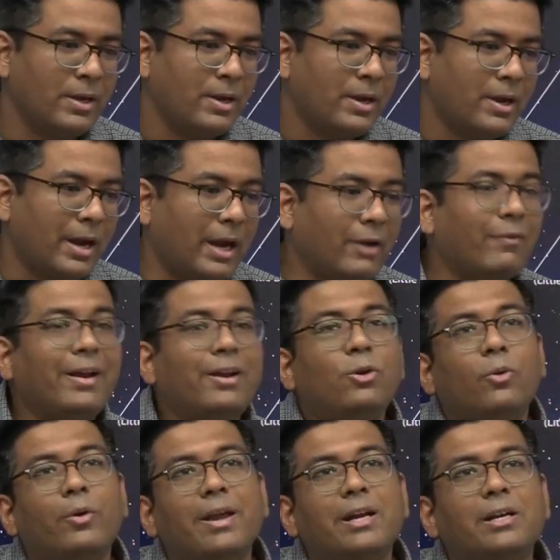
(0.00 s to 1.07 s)
and while
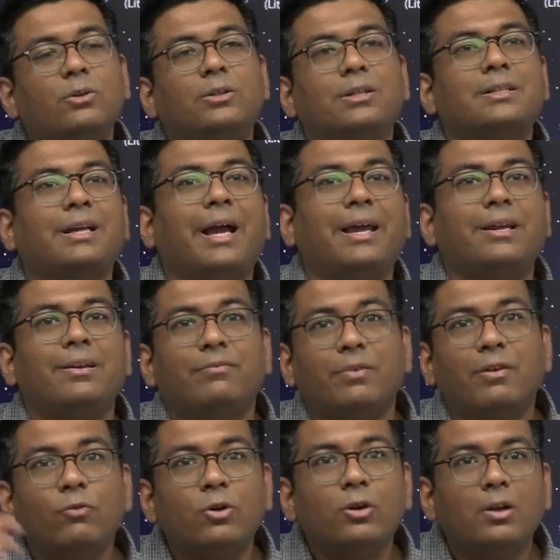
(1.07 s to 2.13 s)
looking into the sky we
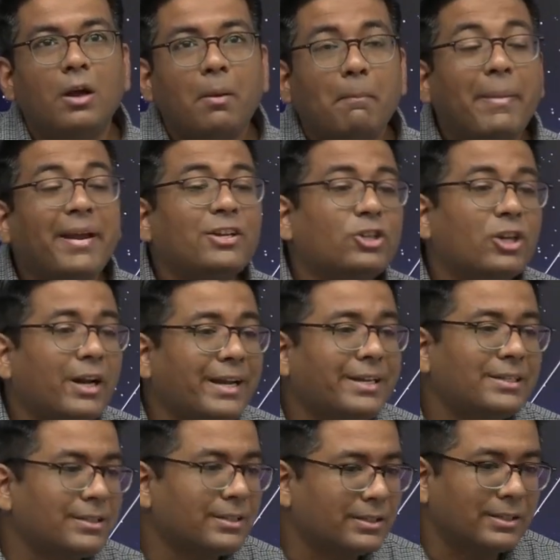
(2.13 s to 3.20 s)
would picturize
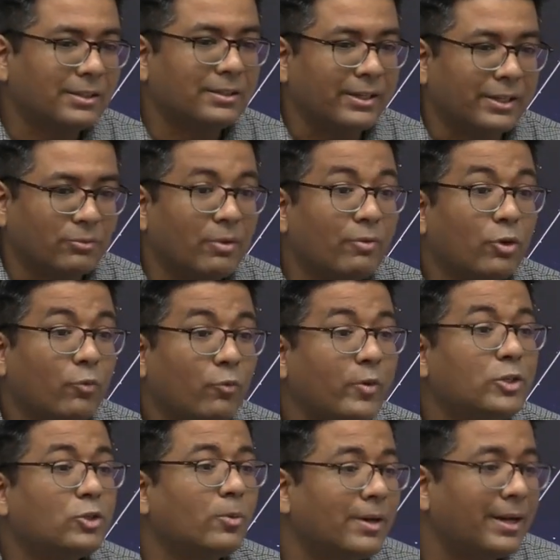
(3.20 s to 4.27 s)
certain things, we would
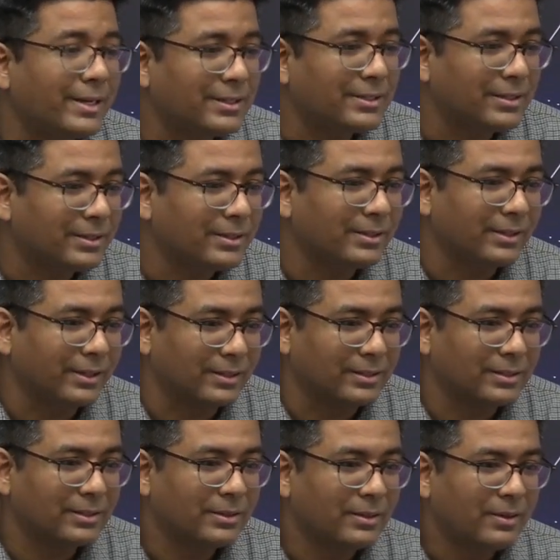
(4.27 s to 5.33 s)
visualize certain things,
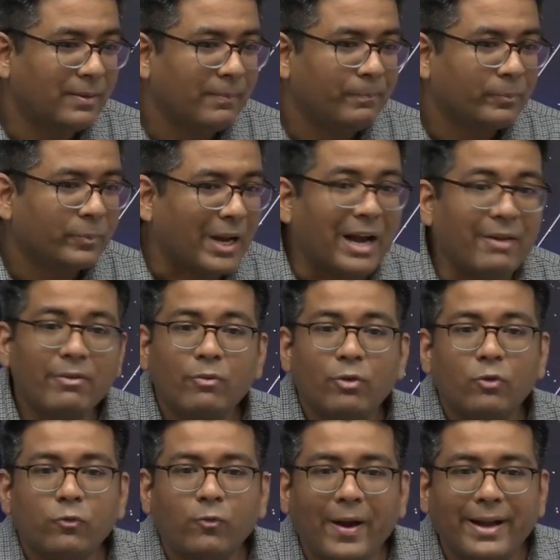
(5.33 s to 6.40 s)
and we would
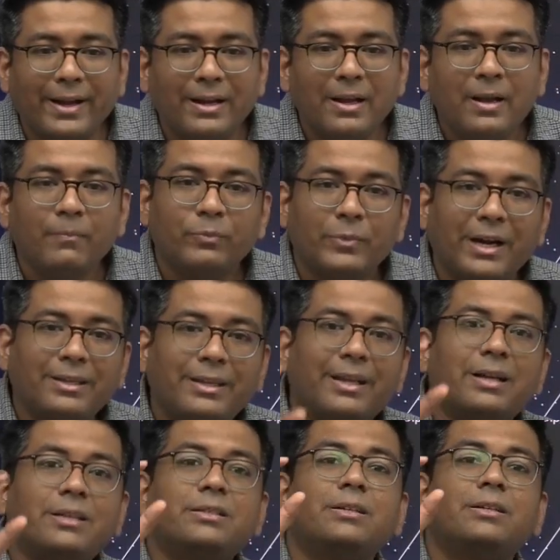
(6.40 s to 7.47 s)
find that there are
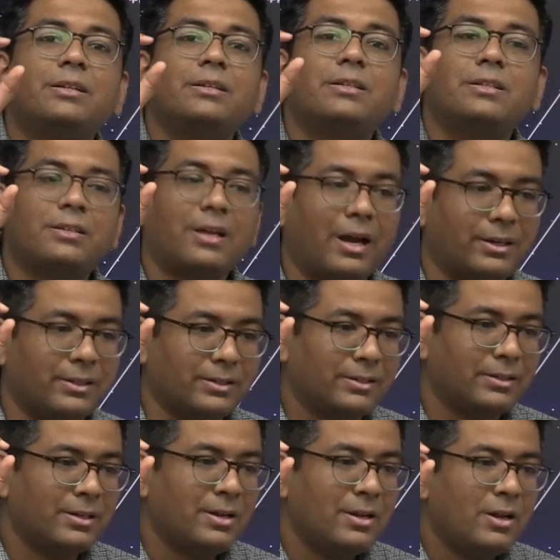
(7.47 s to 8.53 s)
certain stars
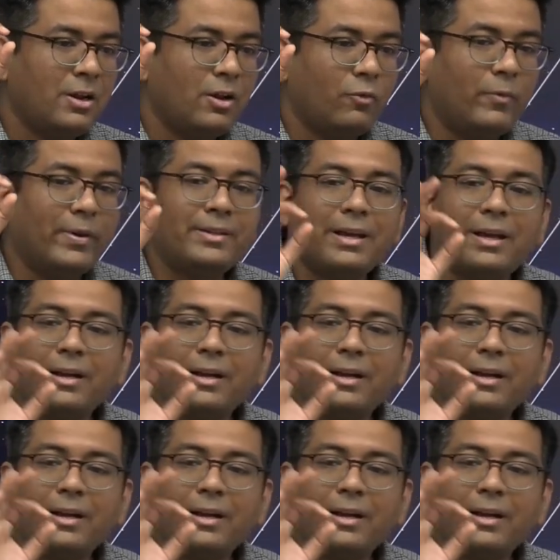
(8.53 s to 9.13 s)
which are